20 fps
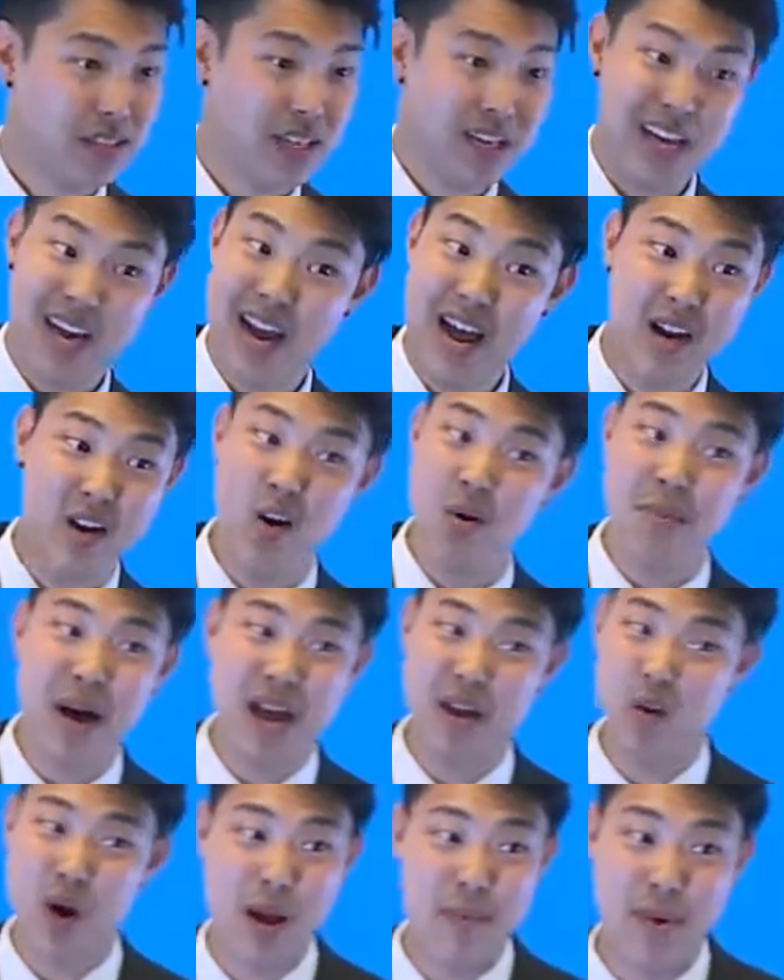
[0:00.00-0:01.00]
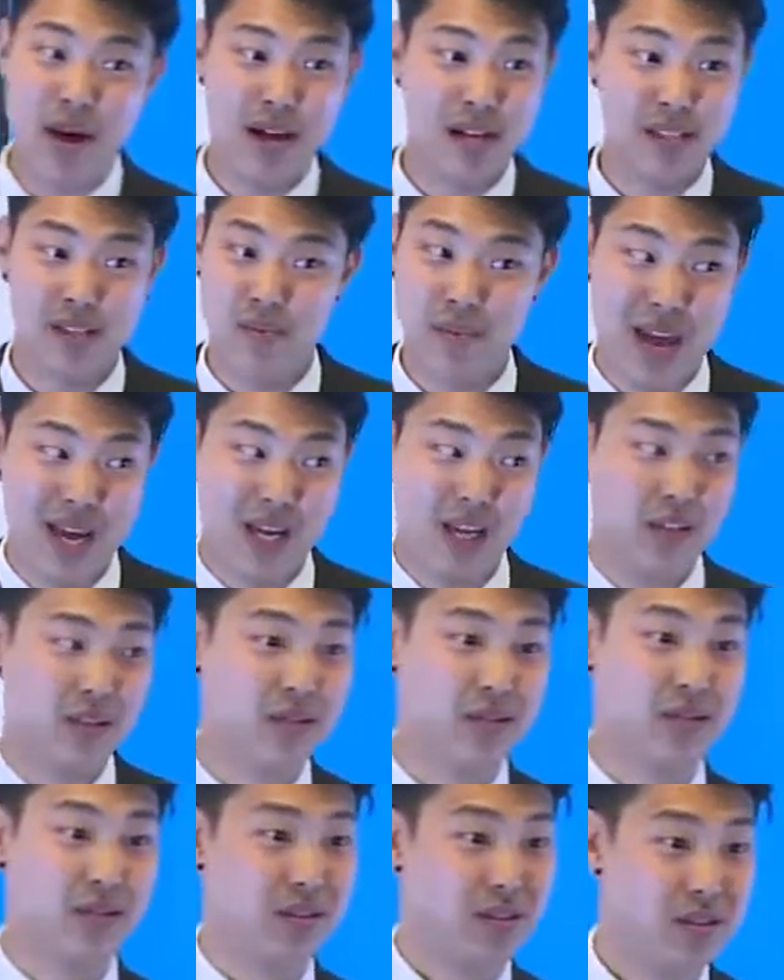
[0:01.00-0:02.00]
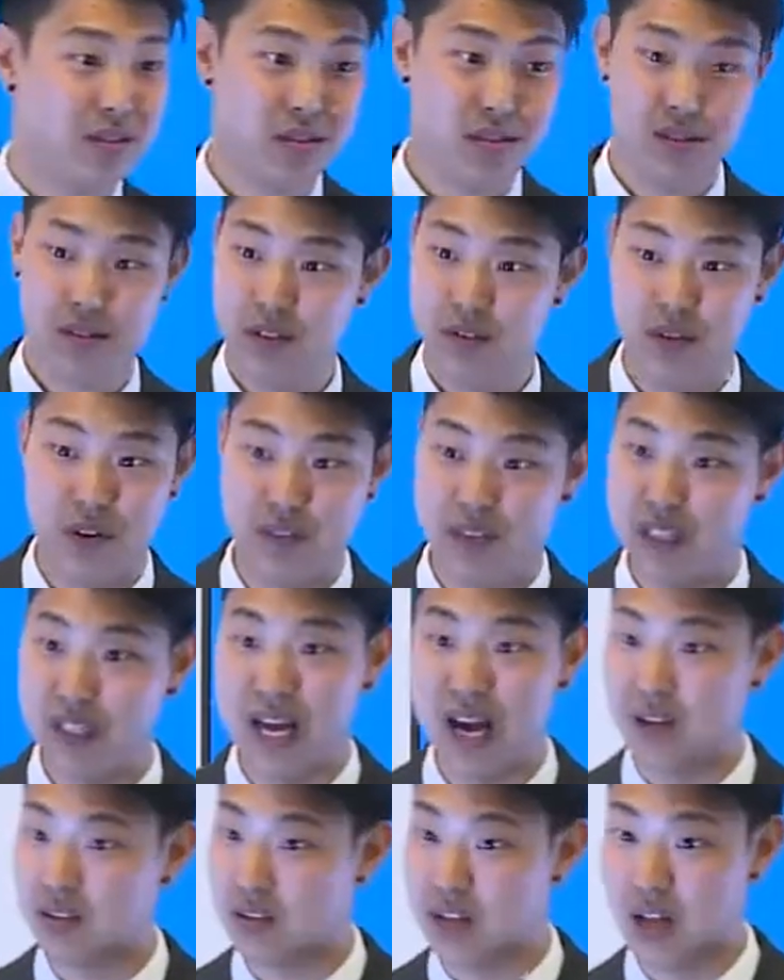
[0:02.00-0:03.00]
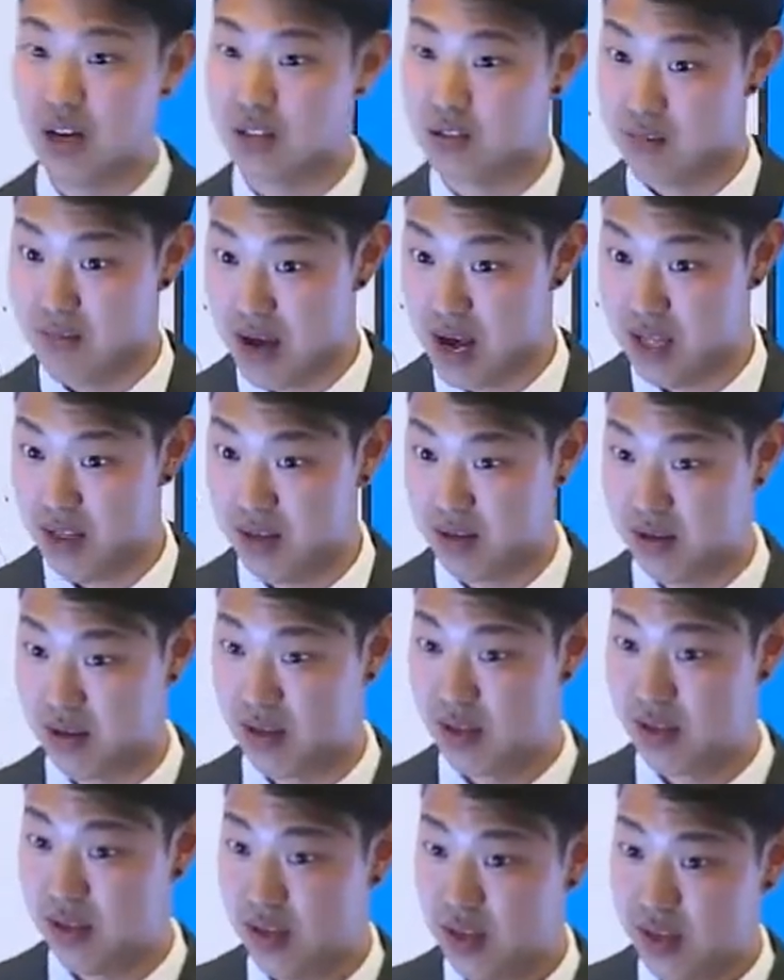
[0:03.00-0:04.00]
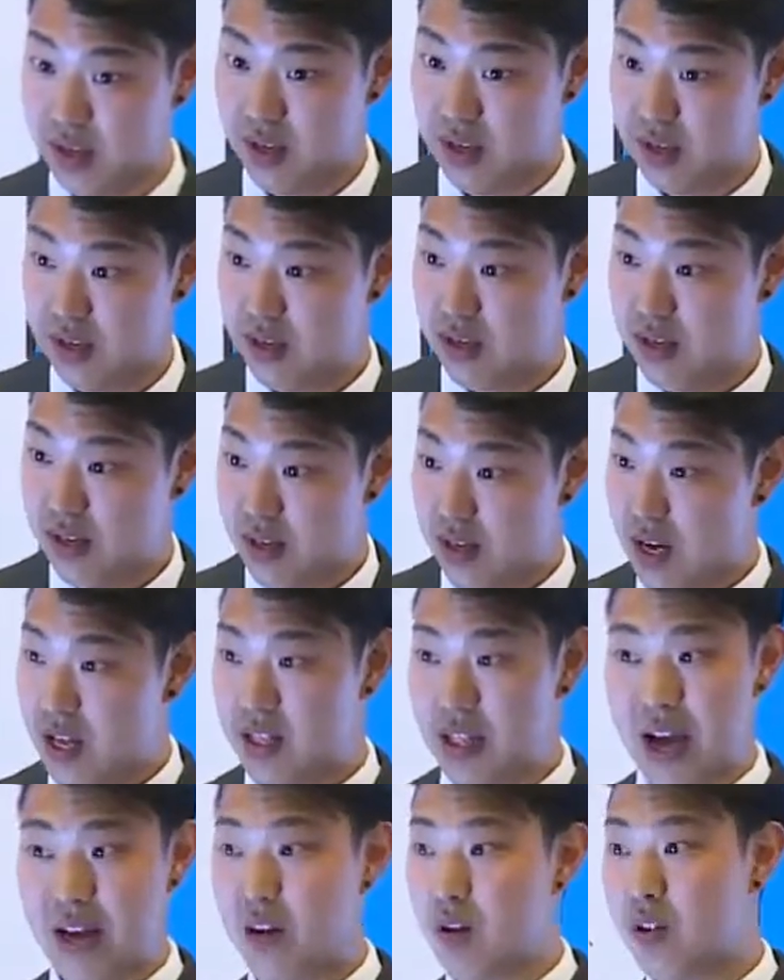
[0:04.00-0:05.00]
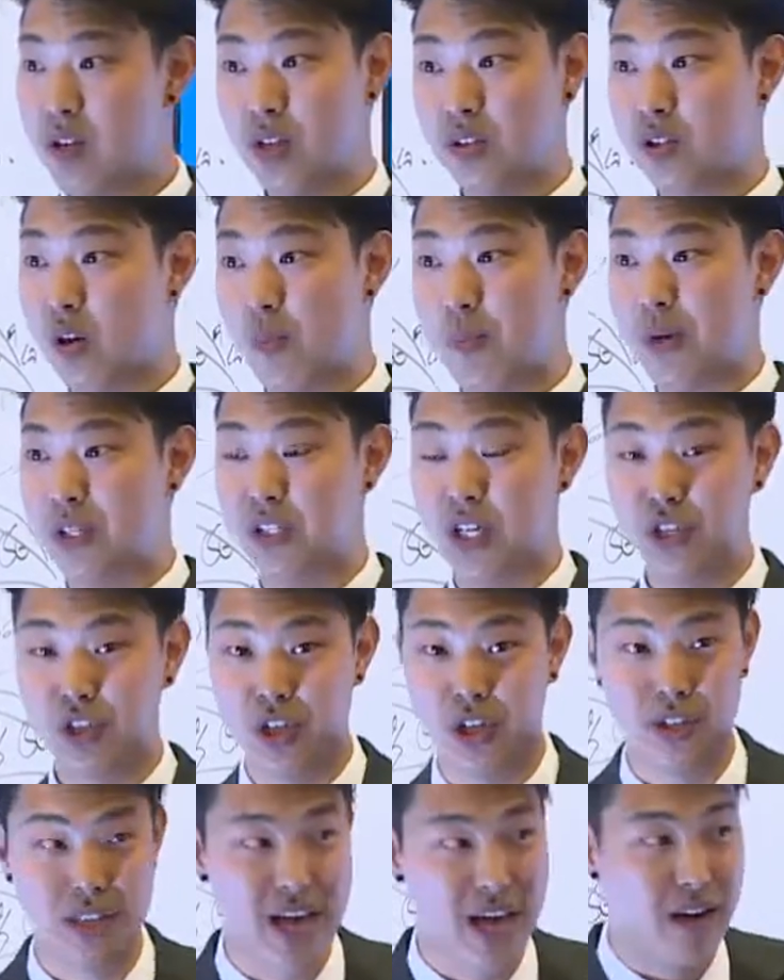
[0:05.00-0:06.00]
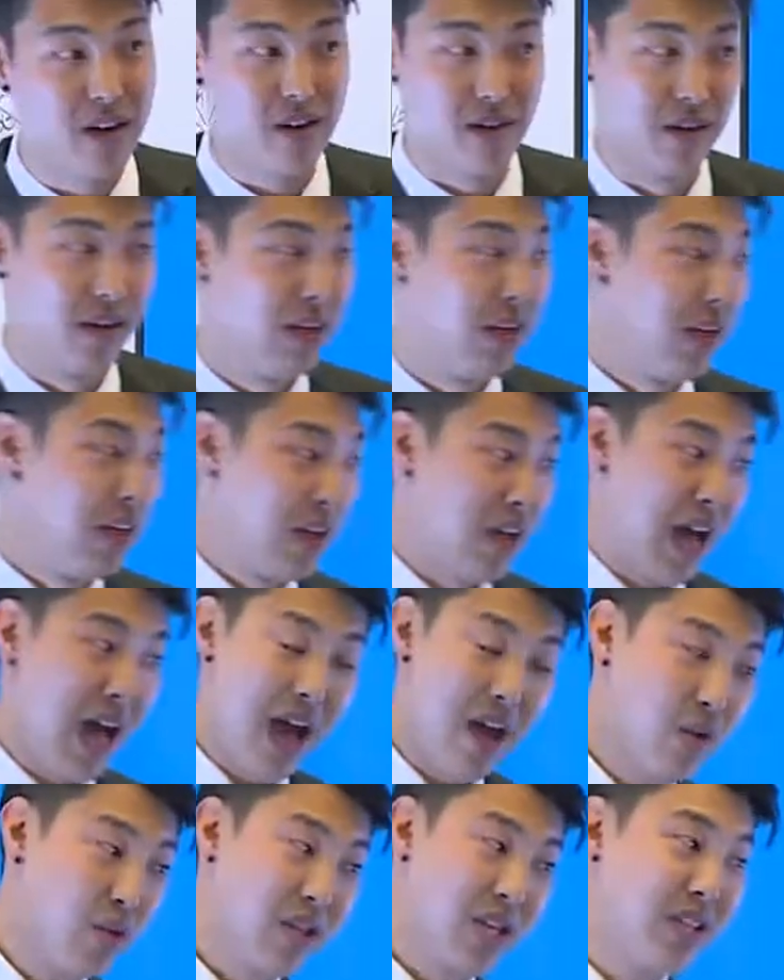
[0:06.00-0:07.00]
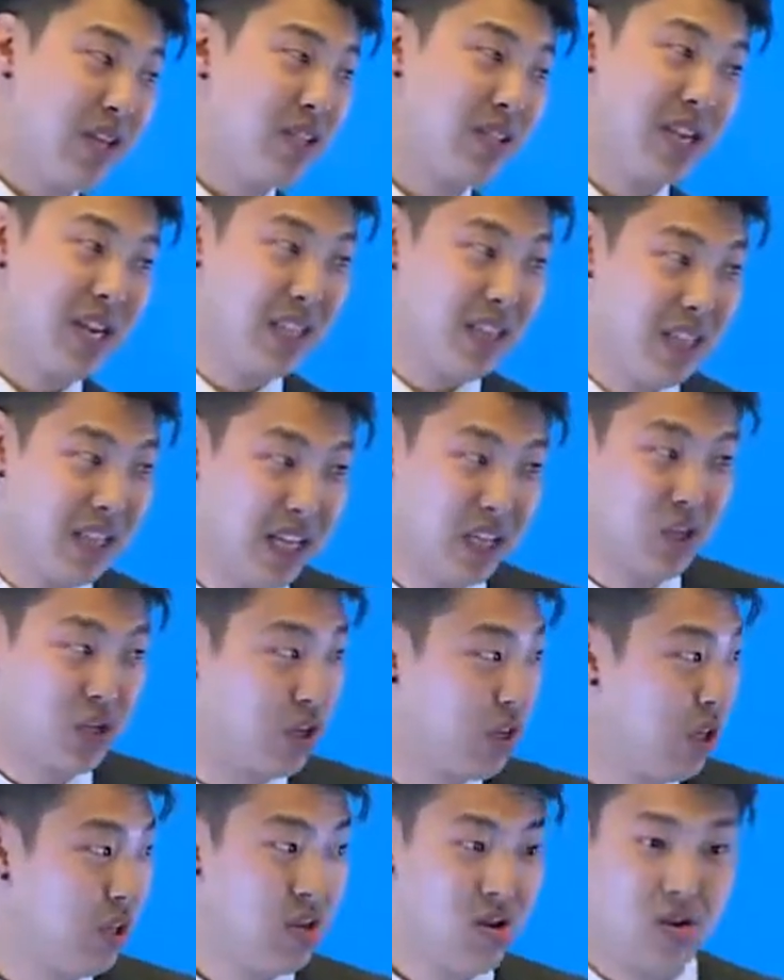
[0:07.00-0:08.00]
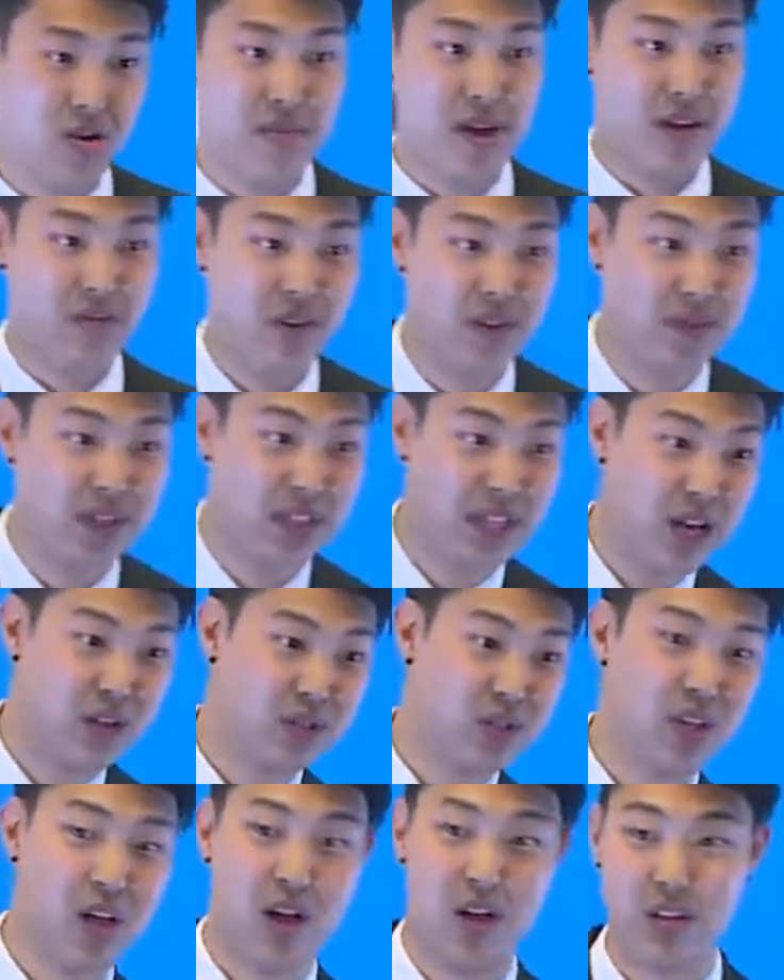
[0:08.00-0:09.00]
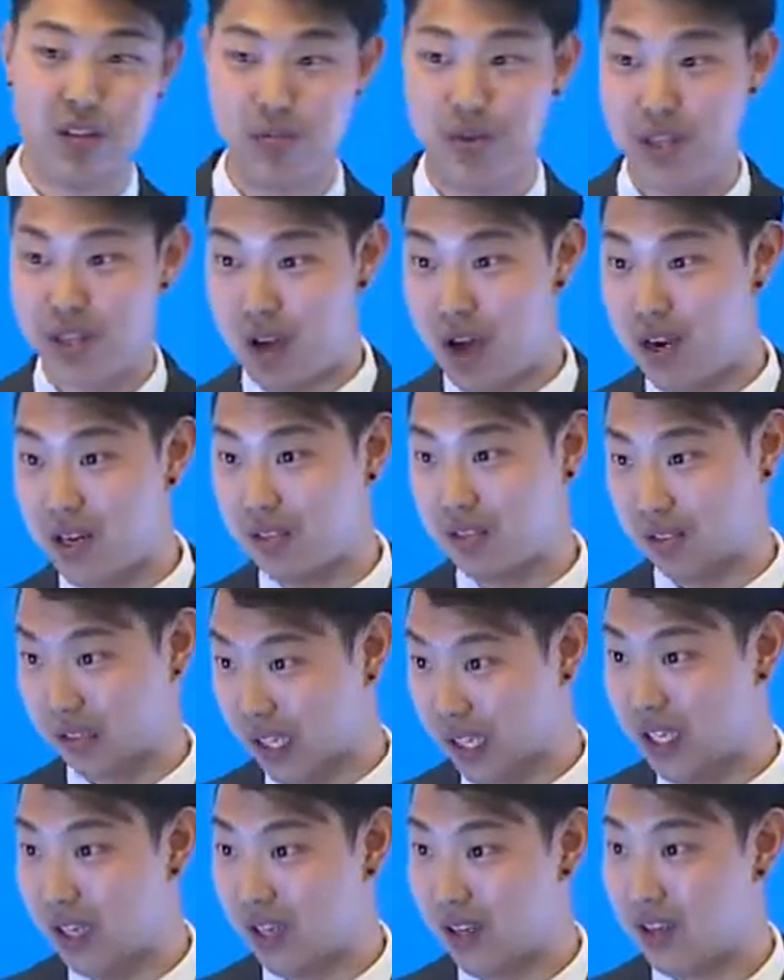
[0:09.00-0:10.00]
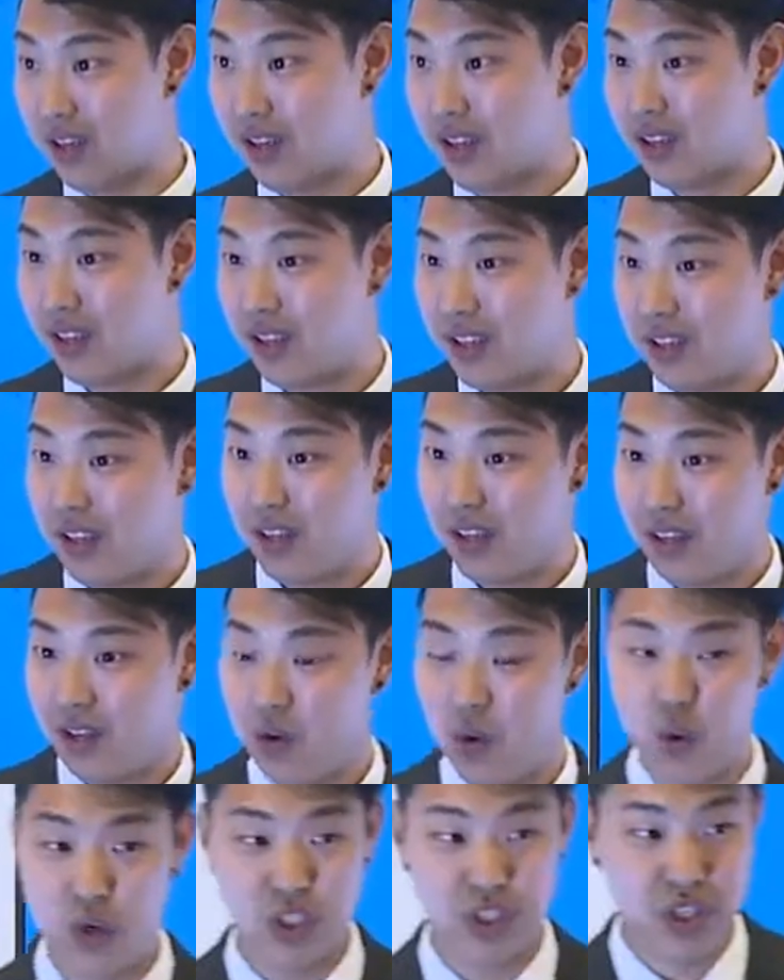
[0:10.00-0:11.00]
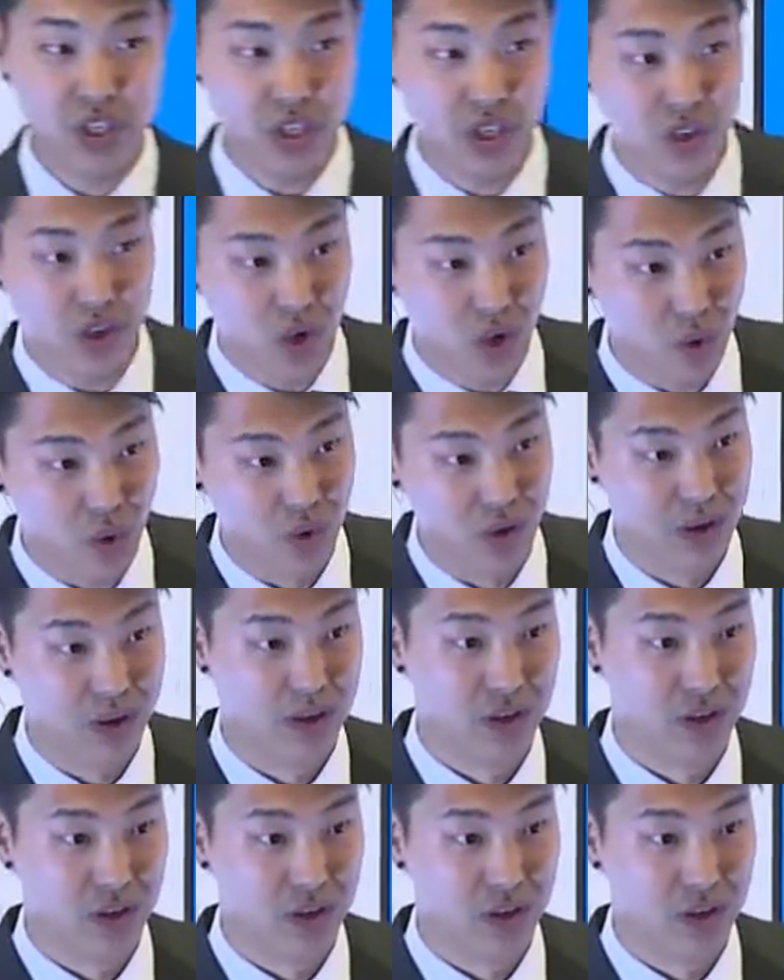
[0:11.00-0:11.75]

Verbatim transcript: And I know my grandma isn't making $50,000 a month. And I know there's no position that, I don't think there's anything that she could do to make $50,000 a month, honestly. Now, what's she going to do?